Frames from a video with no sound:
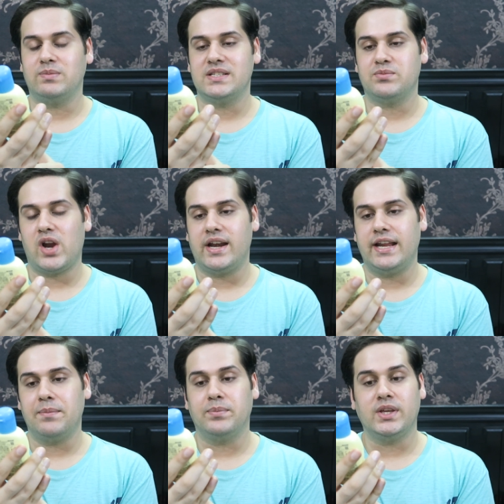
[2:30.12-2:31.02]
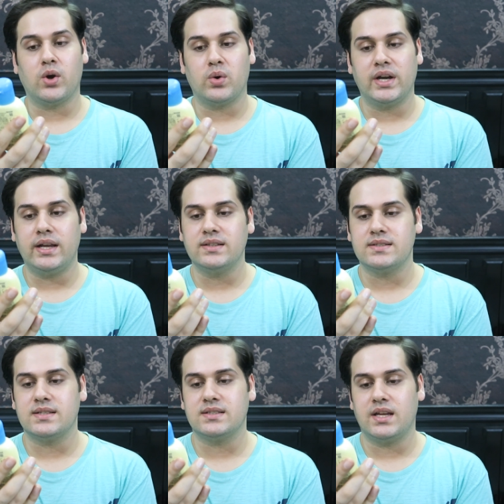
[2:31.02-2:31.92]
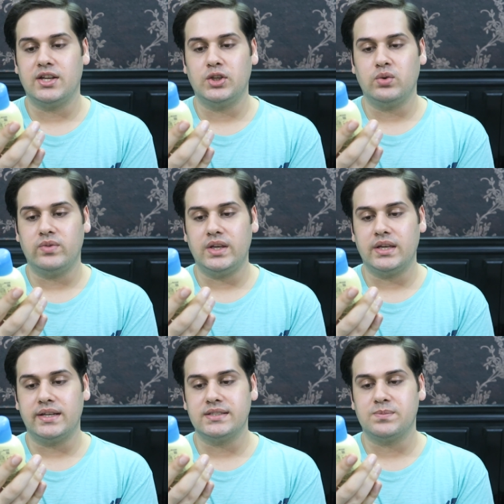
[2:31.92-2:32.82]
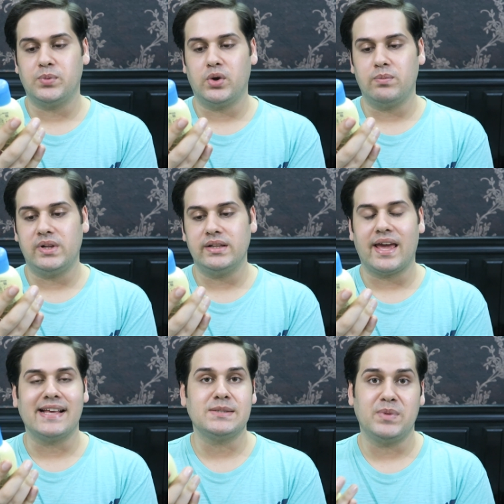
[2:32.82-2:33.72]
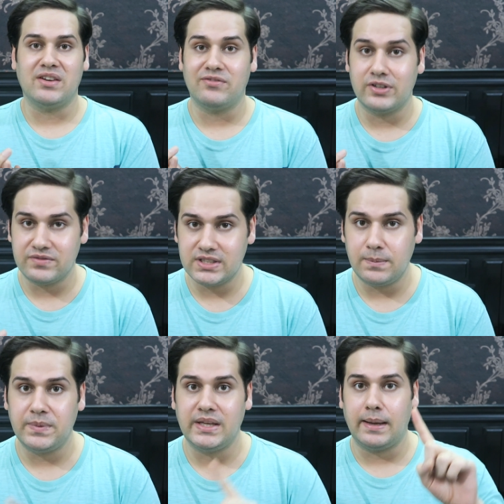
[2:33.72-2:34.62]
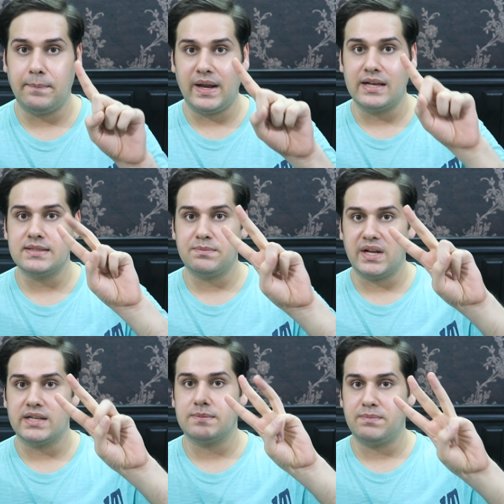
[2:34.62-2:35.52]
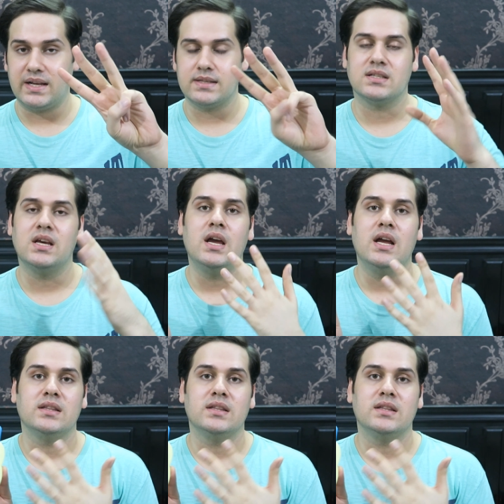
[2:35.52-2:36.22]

from this brand name Biore. This is their UV Kids Pure Milk SPF 50 PA+++.